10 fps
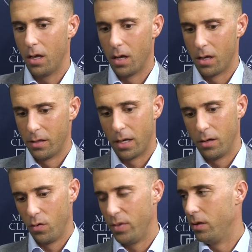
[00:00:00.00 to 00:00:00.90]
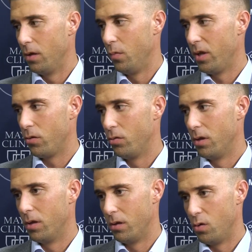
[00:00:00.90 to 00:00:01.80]
And then it'll be through
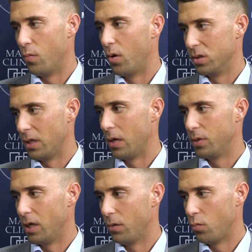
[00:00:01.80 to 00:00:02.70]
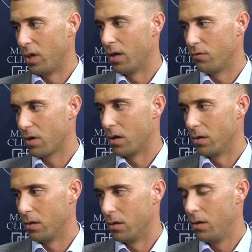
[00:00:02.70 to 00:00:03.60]
the, you know, post Labor Day when we have kind
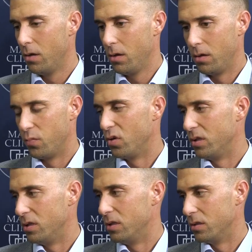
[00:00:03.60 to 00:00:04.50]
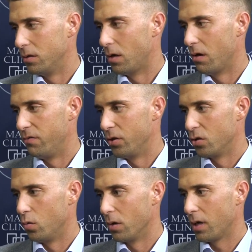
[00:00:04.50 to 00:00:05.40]
of the preseason
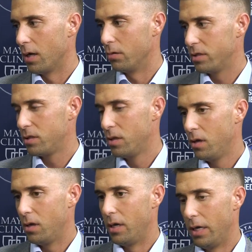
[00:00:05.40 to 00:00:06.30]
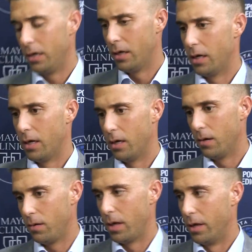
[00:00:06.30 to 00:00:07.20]
unofficial workouts and
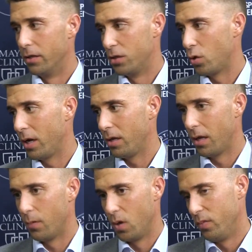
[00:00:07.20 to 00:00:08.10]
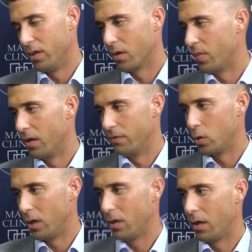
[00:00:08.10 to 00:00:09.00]
into training camp. It'll be a competitive
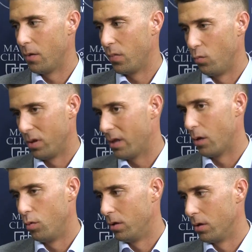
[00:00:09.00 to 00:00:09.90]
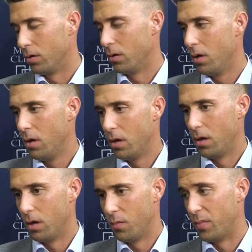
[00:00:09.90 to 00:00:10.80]
training camp, and with that we'll learn
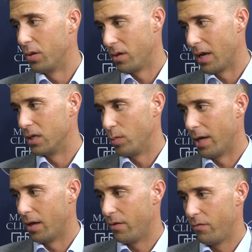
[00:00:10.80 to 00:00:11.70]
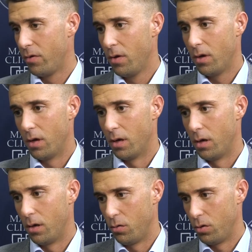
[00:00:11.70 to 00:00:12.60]
about the guys we have.
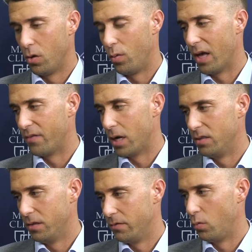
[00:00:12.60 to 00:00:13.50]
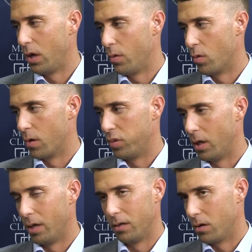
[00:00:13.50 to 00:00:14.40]
You know, we have an idea of the way we want to
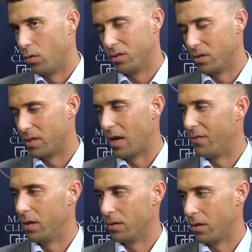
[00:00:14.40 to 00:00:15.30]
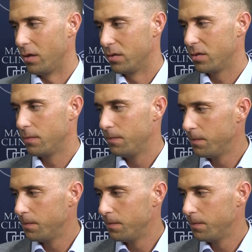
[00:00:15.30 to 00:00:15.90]
play, and coaches are diving into things.